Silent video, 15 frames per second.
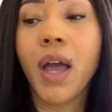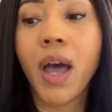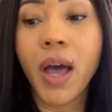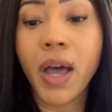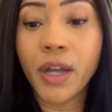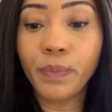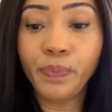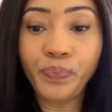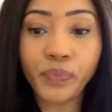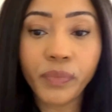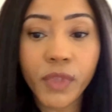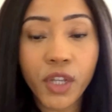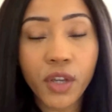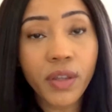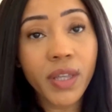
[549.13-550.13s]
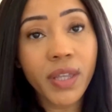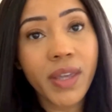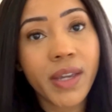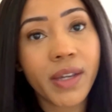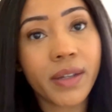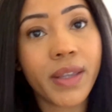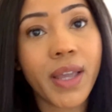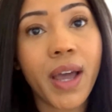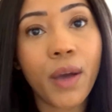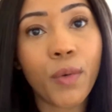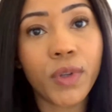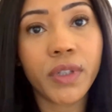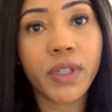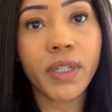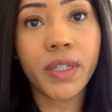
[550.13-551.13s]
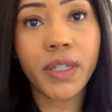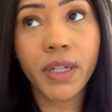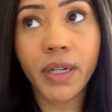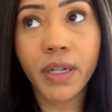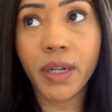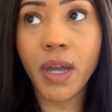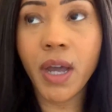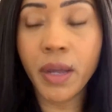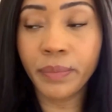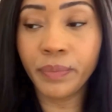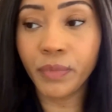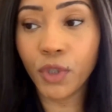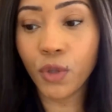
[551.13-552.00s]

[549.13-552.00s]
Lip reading: The other thing that I wanted to